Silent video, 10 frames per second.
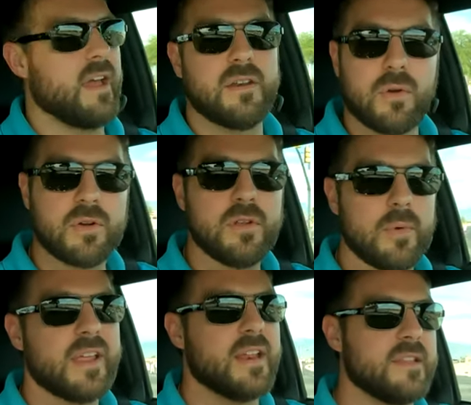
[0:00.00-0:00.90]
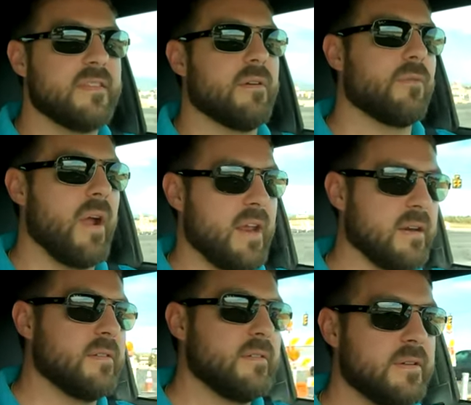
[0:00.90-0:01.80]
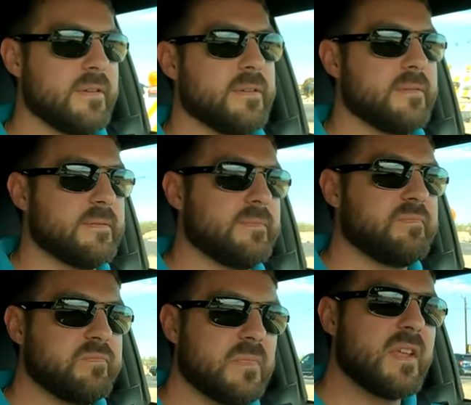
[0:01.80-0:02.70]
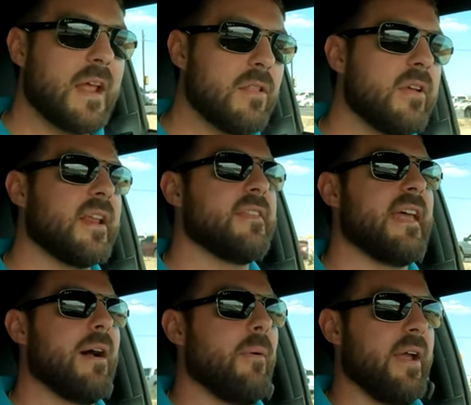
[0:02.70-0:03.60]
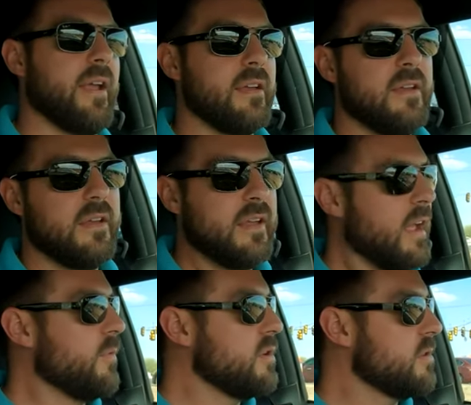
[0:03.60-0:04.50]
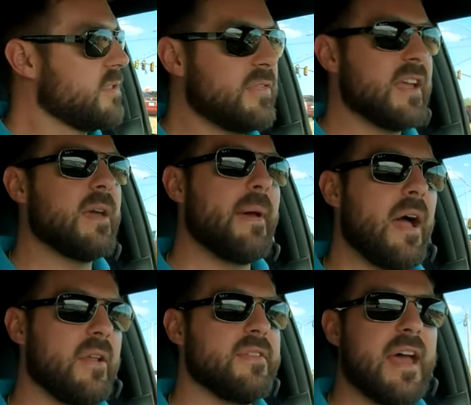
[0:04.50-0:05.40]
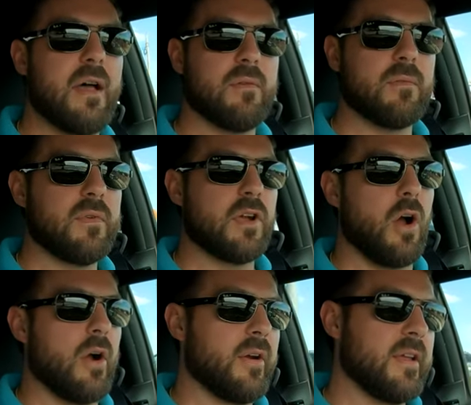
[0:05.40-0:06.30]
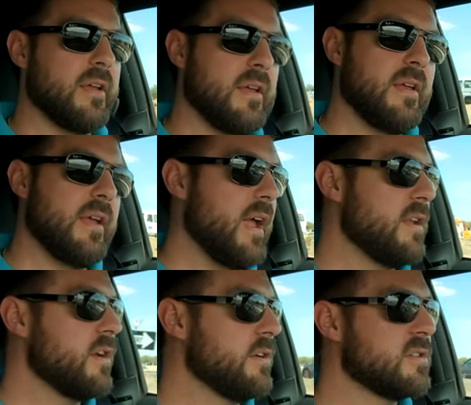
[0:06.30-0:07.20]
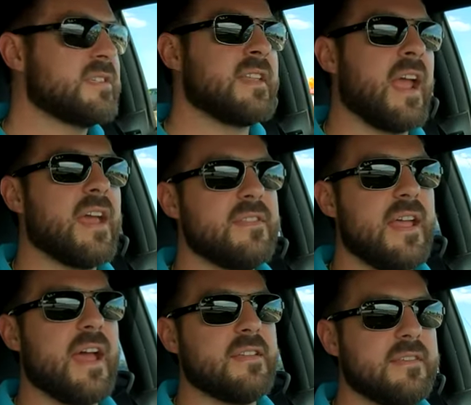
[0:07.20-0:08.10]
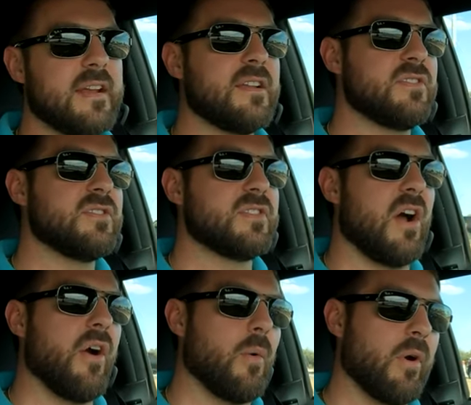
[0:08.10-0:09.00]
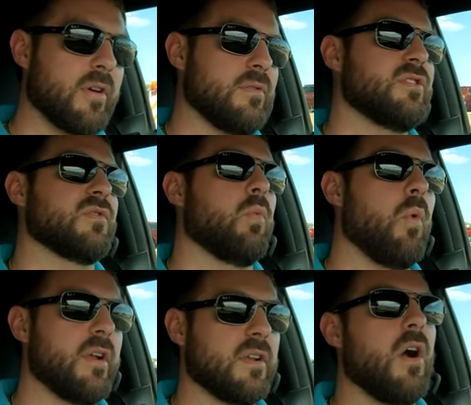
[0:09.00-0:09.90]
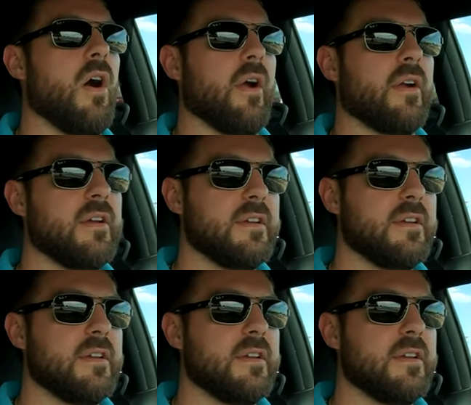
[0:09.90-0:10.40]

done, or do you want to get it done right? You got to look at it that way. And when you think about it in that regard, and you understand that technicians aren't working on just one car.